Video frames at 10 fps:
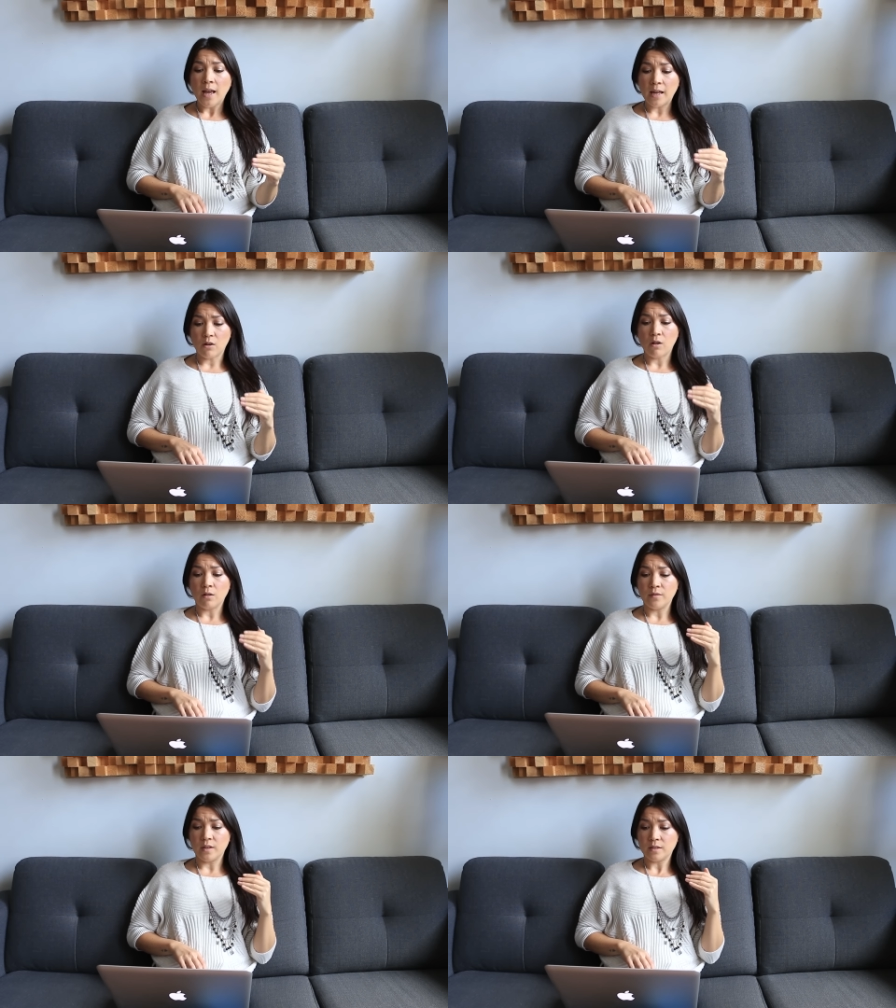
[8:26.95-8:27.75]
at
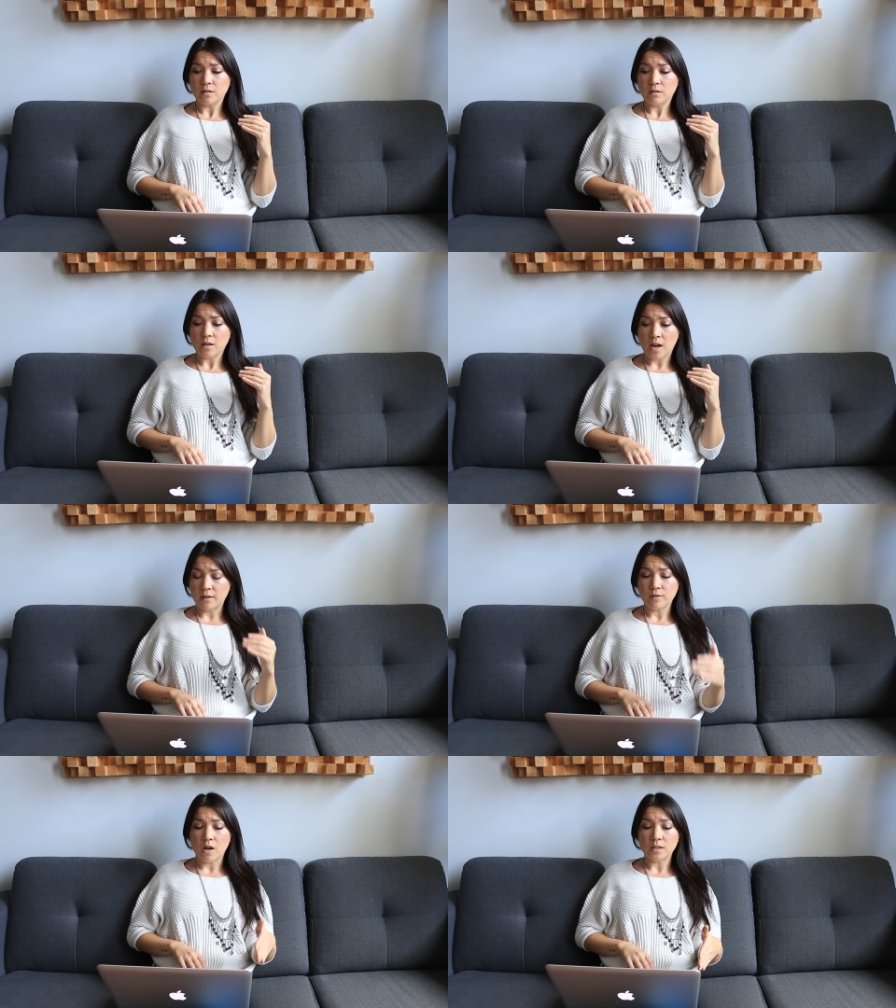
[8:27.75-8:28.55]
all of this
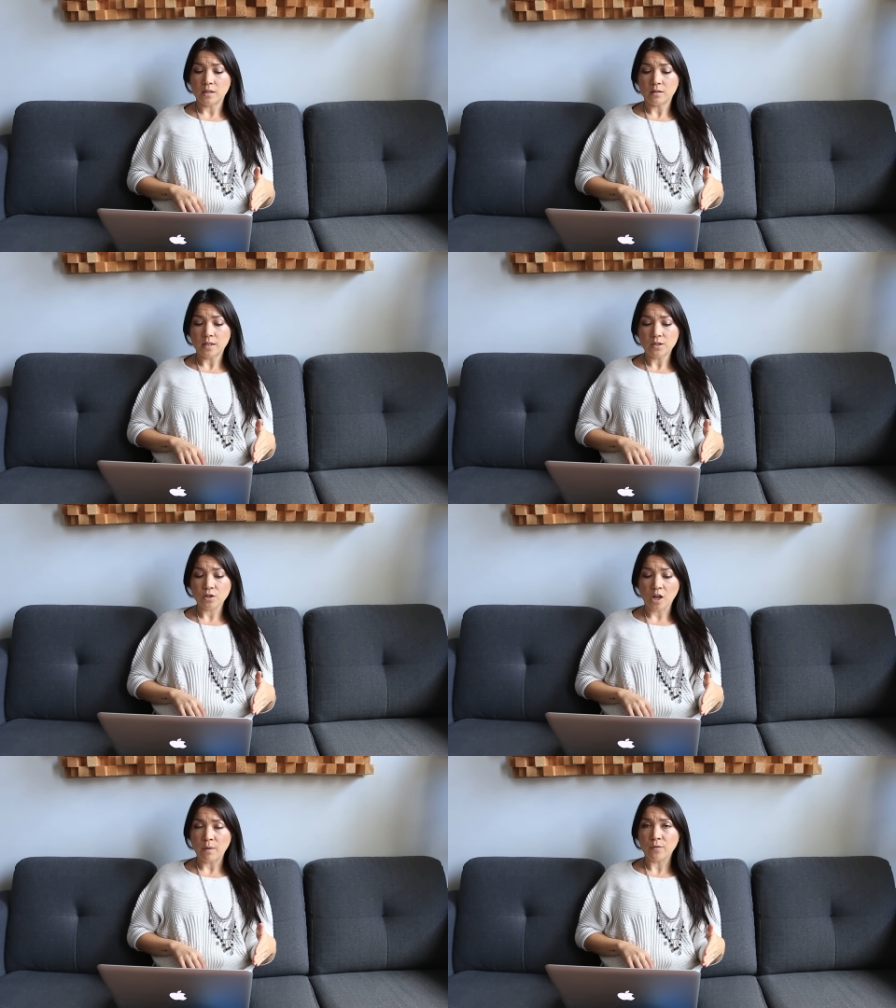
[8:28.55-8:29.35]
kind of content on
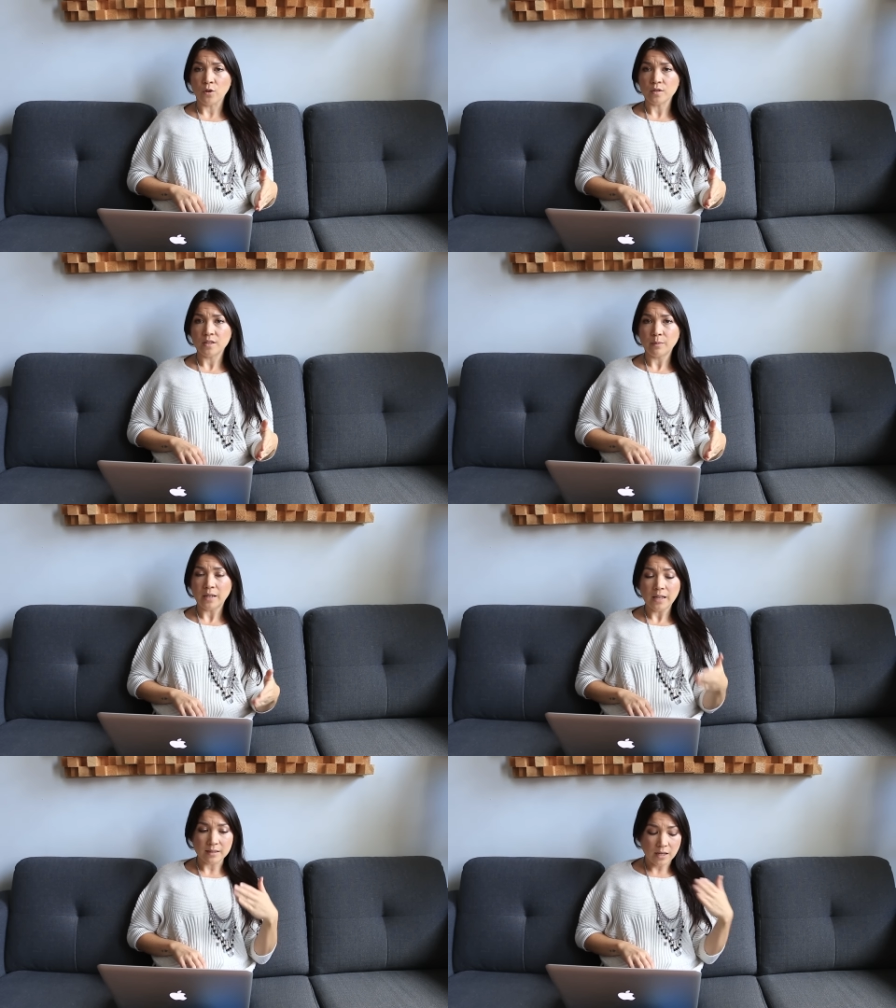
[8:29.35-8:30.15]
Instagram of girls in their
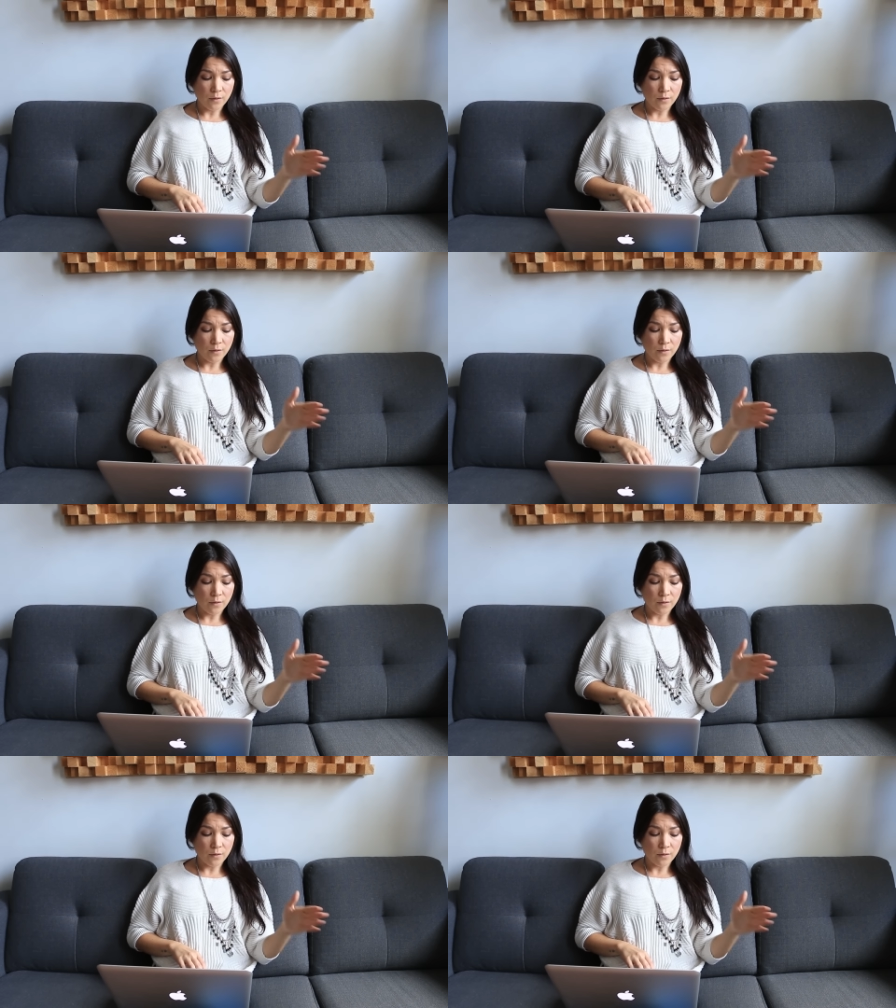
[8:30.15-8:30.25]
bikinis.